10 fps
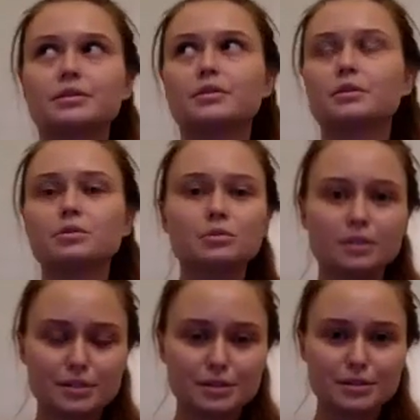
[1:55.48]
go
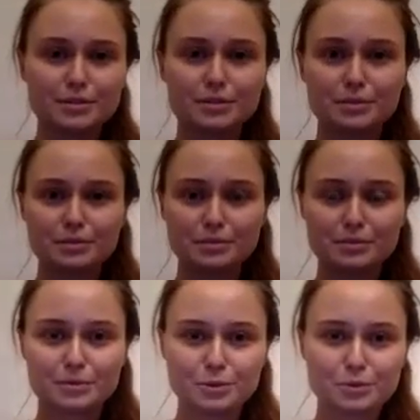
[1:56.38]
and
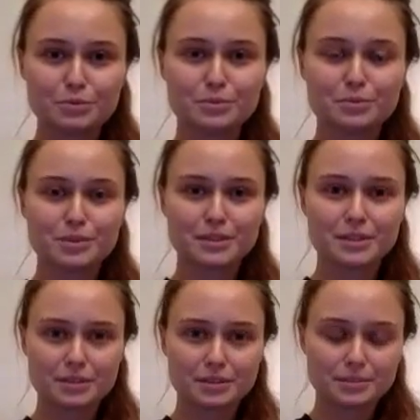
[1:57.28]
do
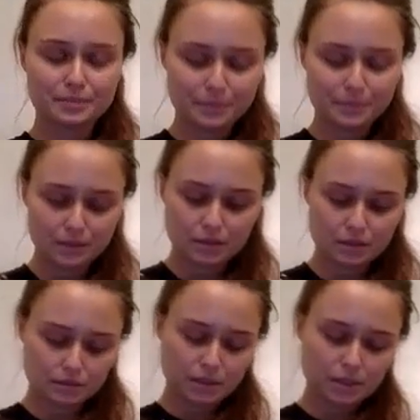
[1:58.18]
vaccines and
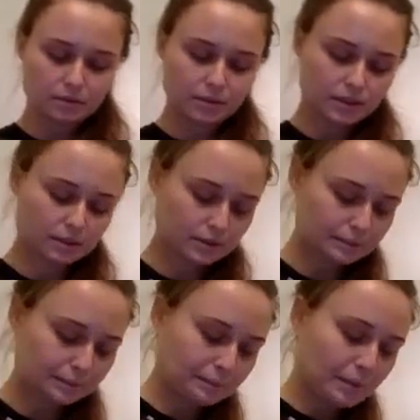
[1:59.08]
make vaccines.
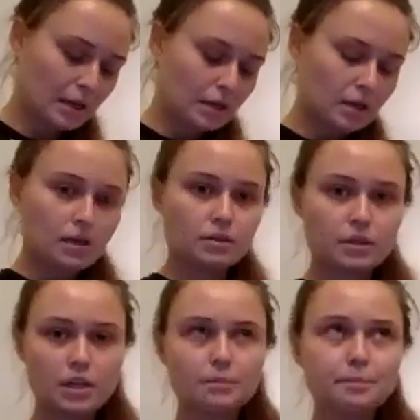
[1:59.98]

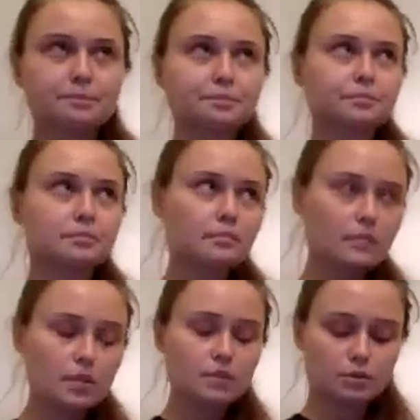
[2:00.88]
Okay,
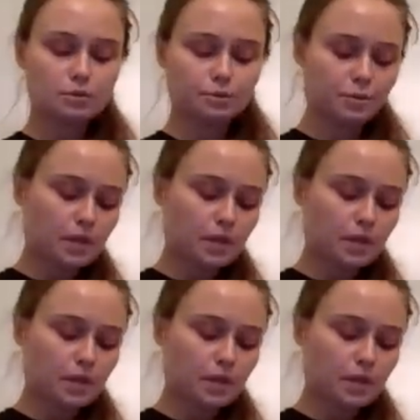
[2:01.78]
so